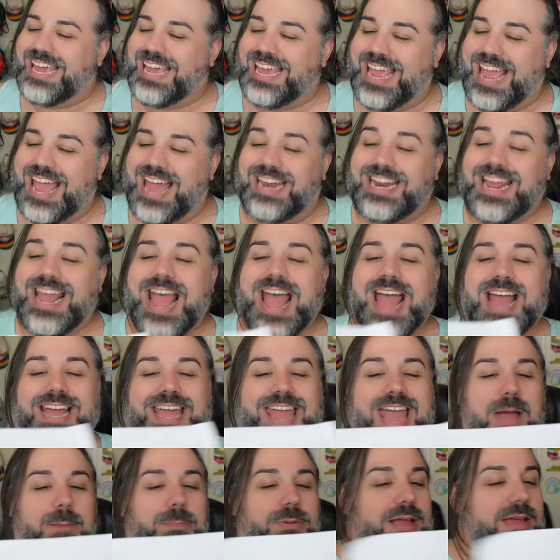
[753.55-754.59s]
yet.
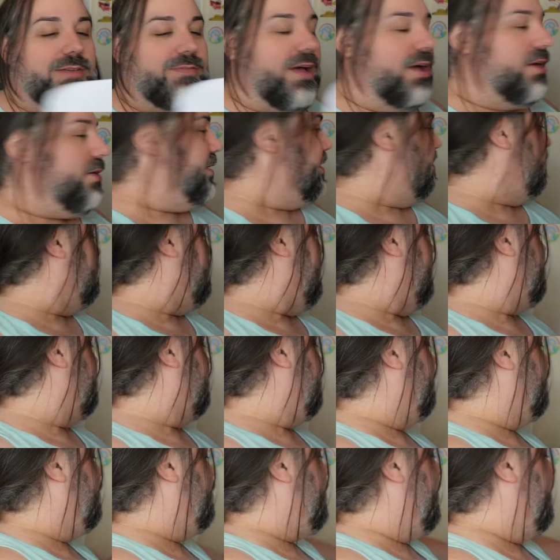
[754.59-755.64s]
Can't believe how
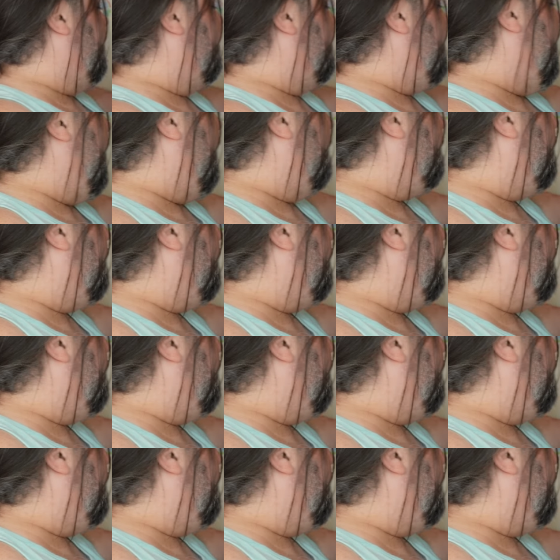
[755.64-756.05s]
expensive she is. Yeah,